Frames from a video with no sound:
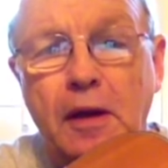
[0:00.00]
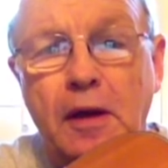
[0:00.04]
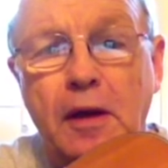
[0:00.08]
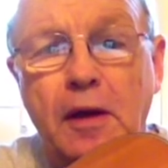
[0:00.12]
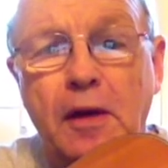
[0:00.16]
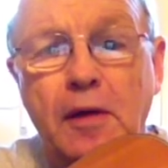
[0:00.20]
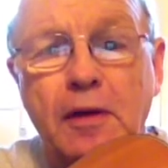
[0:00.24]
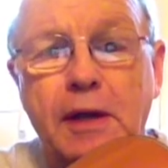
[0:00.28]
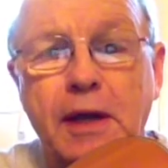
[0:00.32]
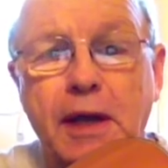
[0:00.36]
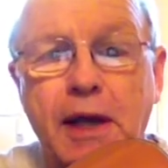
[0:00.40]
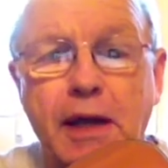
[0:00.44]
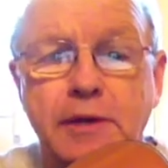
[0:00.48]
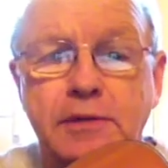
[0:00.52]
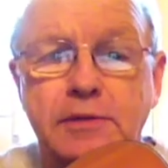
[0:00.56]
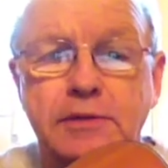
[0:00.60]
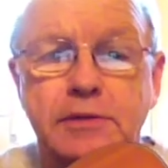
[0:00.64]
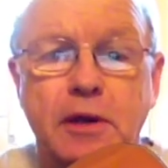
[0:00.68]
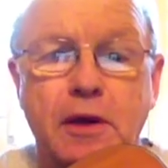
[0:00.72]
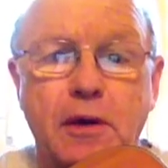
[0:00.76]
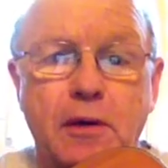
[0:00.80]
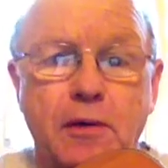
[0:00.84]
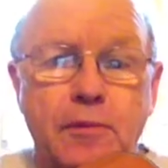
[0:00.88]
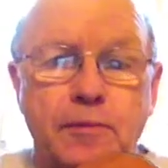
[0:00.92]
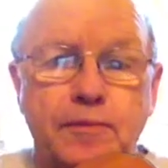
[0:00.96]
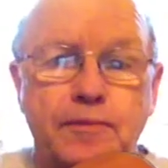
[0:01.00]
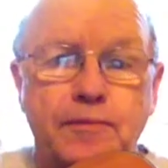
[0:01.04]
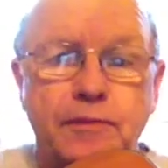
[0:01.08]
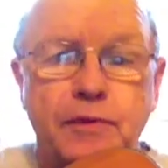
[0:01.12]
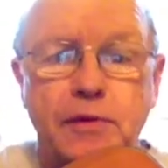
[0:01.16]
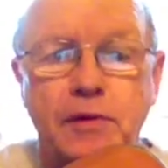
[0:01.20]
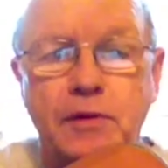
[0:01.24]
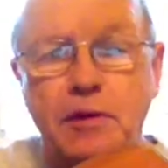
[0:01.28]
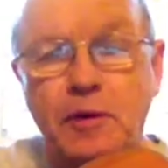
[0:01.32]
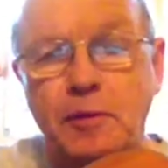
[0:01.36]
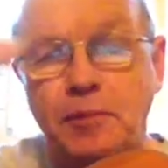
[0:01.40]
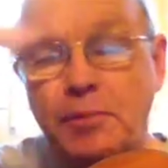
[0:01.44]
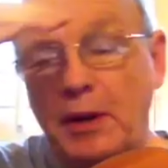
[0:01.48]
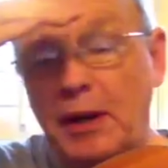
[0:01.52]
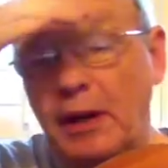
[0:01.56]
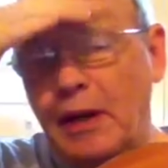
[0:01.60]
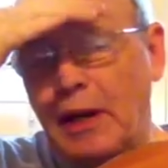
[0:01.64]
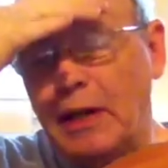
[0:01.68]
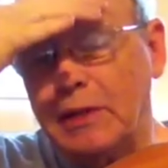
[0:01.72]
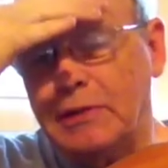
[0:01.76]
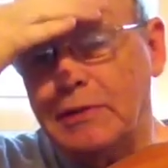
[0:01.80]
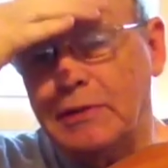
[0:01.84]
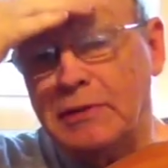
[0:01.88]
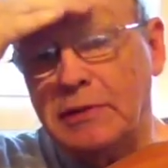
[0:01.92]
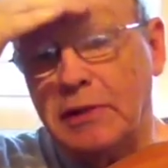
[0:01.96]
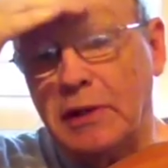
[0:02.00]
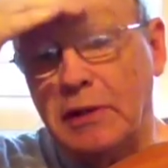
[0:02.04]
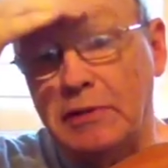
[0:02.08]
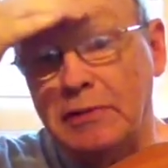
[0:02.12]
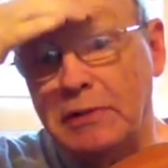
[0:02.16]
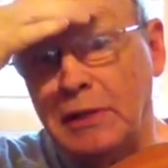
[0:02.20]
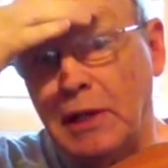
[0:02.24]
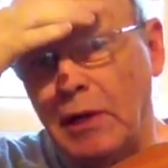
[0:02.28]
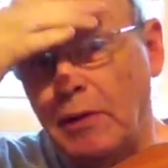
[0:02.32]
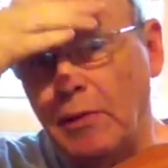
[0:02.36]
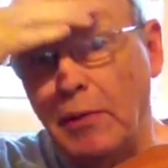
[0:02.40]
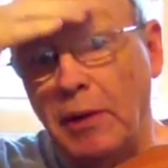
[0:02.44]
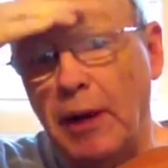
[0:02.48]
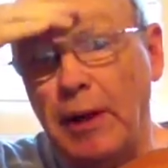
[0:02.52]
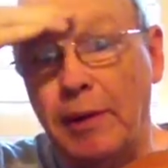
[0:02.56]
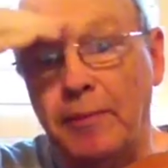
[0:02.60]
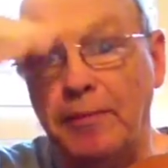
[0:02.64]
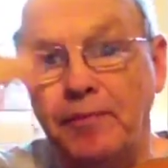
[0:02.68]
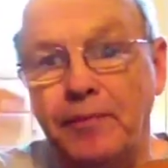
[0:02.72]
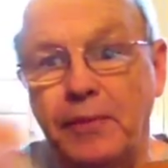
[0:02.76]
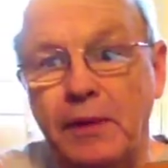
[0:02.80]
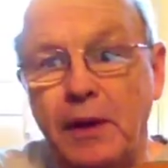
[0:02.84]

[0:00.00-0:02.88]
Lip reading: Okay, so you can play lots of songs that way,